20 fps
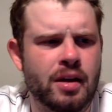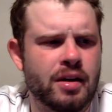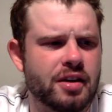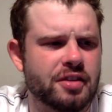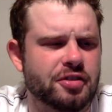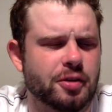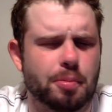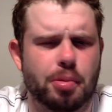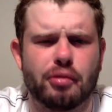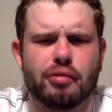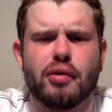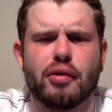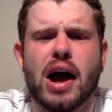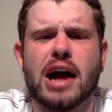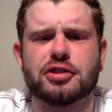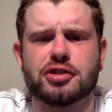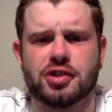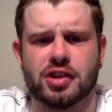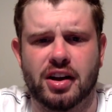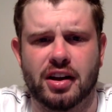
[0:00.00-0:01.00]
He's a
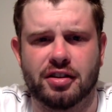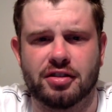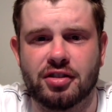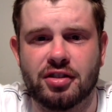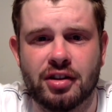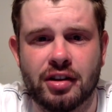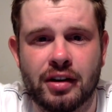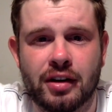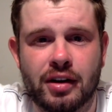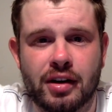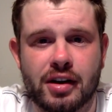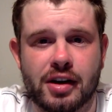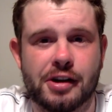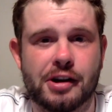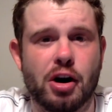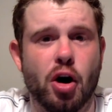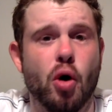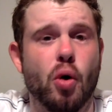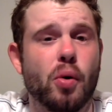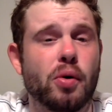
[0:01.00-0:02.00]
perfectionist.
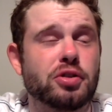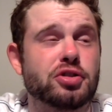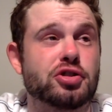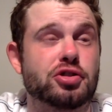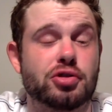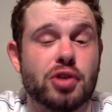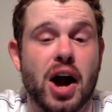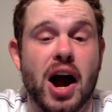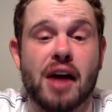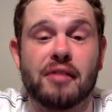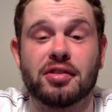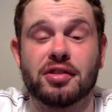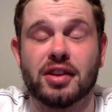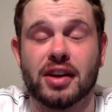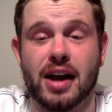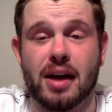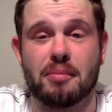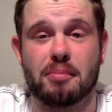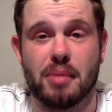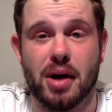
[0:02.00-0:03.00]
He always strives to
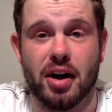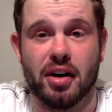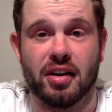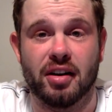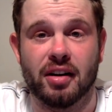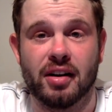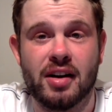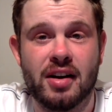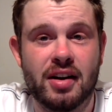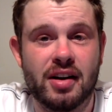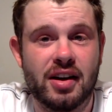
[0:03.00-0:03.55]
get better.